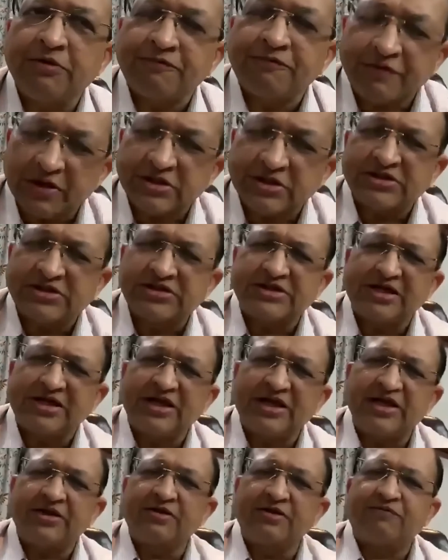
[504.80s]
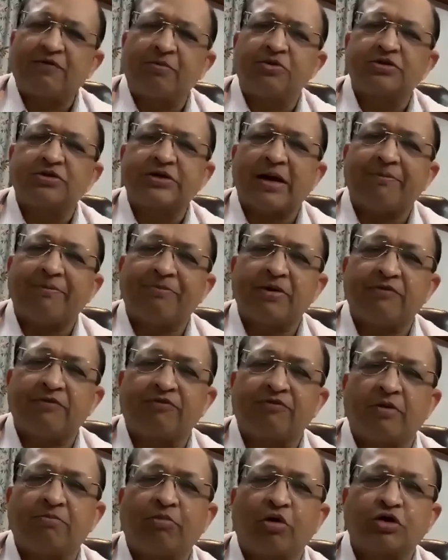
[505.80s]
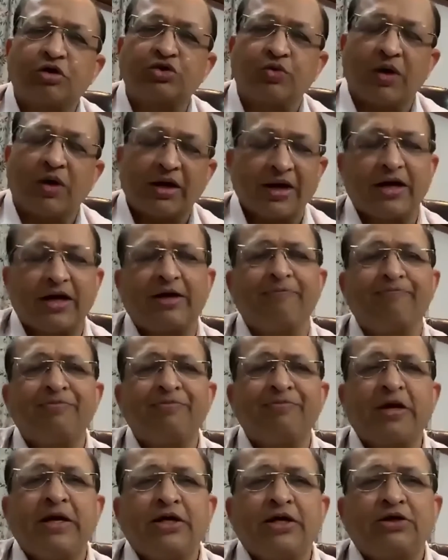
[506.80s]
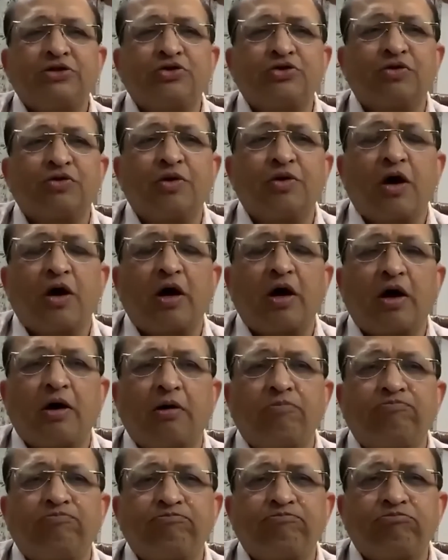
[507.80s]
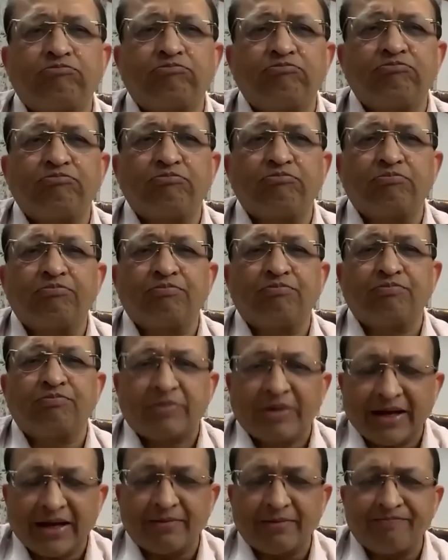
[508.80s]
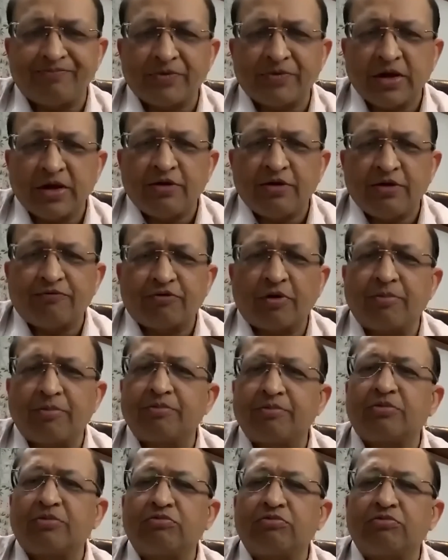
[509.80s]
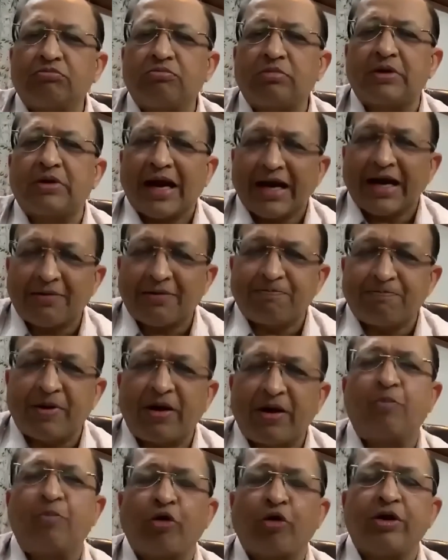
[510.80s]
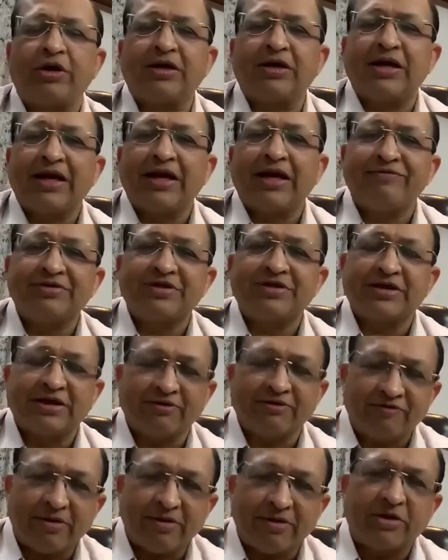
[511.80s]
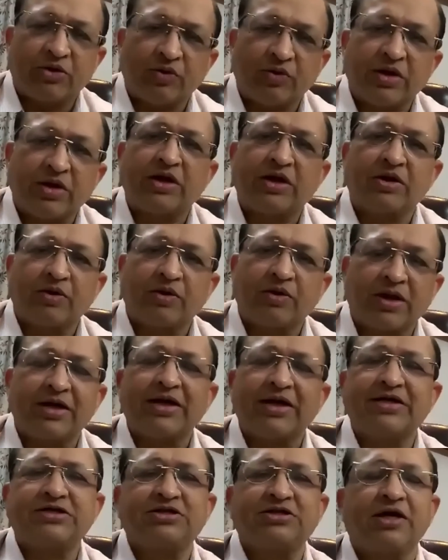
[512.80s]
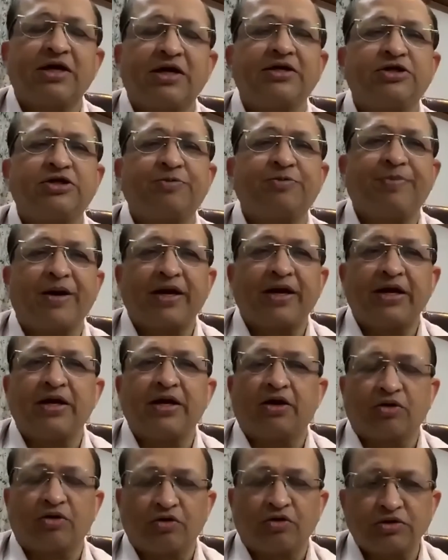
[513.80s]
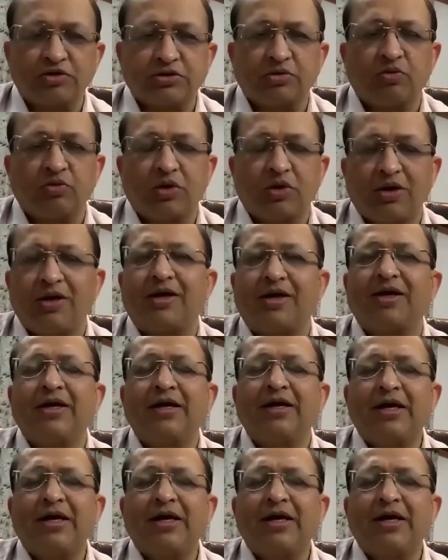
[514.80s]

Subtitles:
first seen from a sample from Botswana. So then from that point, 11th November 2021, it started spreading across the world.